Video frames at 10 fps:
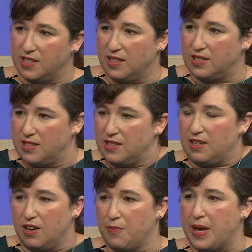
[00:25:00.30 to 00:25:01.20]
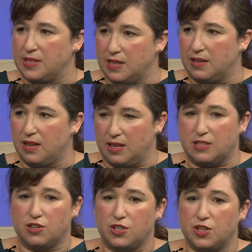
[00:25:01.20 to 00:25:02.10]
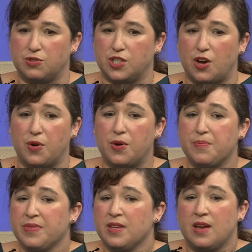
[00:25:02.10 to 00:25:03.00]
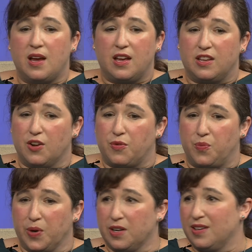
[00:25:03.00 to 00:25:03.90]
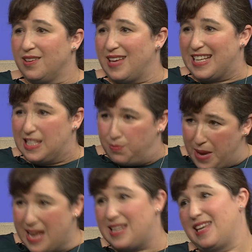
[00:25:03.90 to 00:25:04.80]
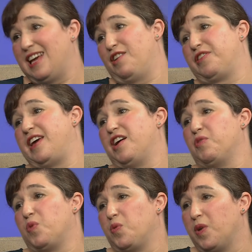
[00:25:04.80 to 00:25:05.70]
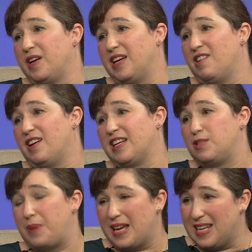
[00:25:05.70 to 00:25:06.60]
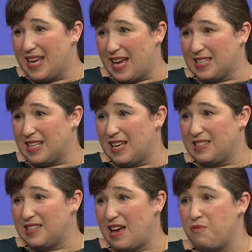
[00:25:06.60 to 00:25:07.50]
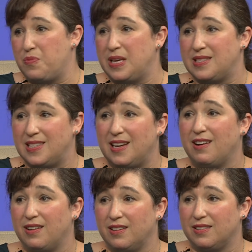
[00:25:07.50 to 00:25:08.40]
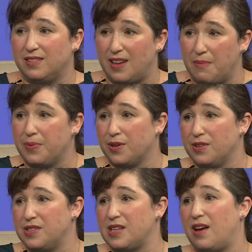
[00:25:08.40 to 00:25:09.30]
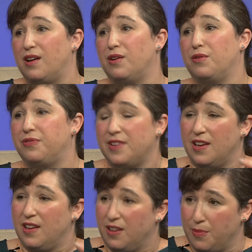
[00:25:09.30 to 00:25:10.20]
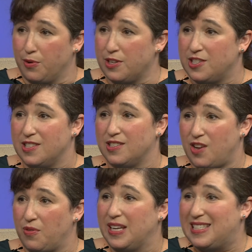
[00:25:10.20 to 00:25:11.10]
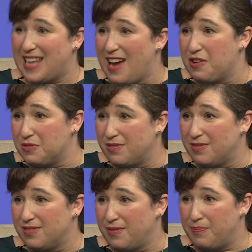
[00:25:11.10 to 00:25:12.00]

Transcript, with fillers: yes, yeah, it's, yeah. you know, makes it uh, easier to do. So you know, we're expanding healthcare. We're working on expanding access, and we see our numbers of abortions going down. Well, it